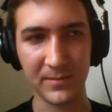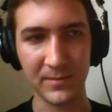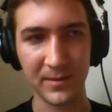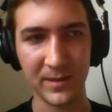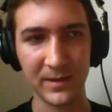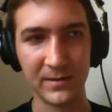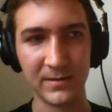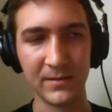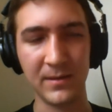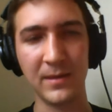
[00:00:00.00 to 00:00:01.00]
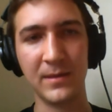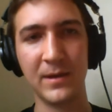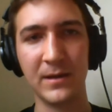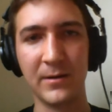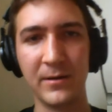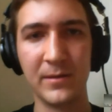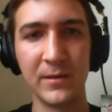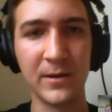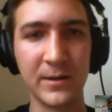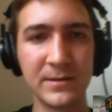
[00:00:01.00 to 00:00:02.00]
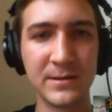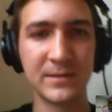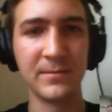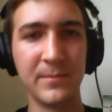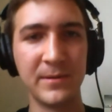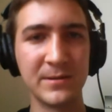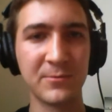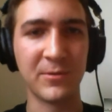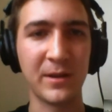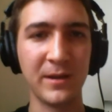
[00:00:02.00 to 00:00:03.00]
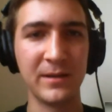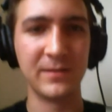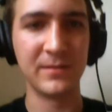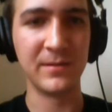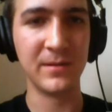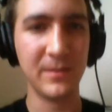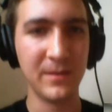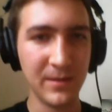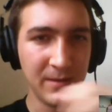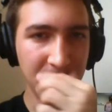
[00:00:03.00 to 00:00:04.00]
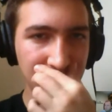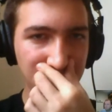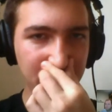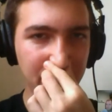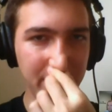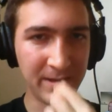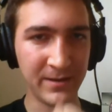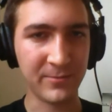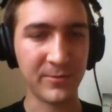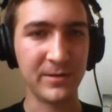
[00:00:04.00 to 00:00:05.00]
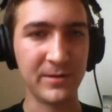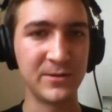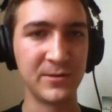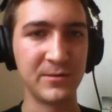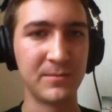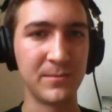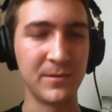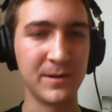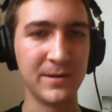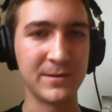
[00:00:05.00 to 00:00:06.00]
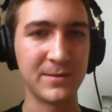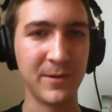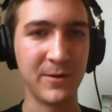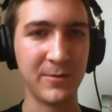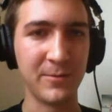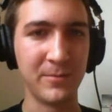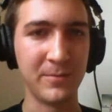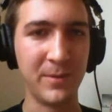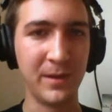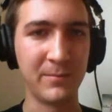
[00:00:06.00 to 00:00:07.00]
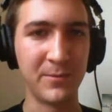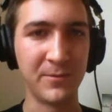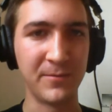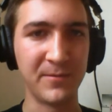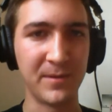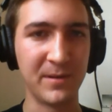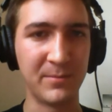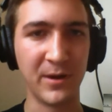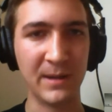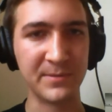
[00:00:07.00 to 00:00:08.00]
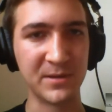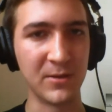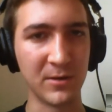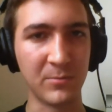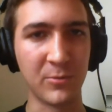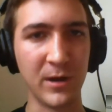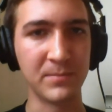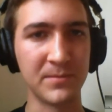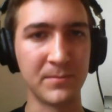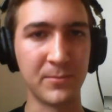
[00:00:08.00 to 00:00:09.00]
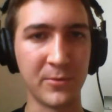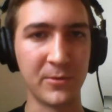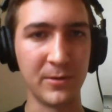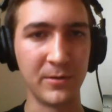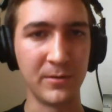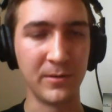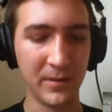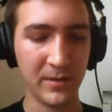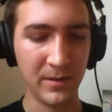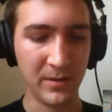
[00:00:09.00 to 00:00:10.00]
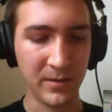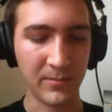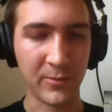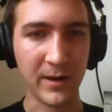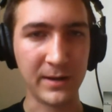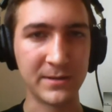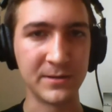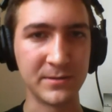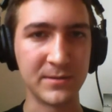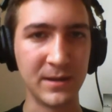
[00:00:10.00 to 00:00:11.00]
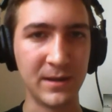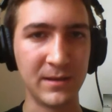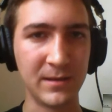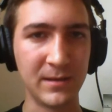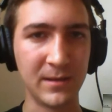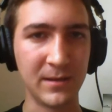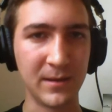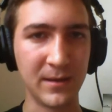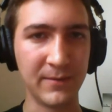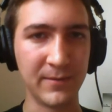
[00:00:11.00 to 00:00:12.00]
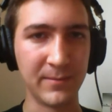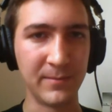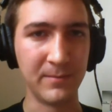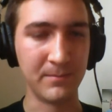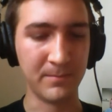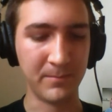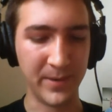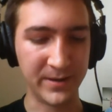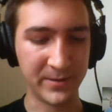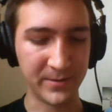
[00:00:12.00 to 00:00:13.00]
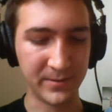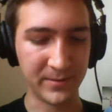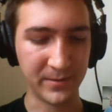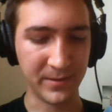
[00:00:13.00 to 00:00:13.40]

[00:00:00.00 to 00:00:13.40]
then that the login system is working fine, or it should somehow be improved? Perhaps log more actions and give a better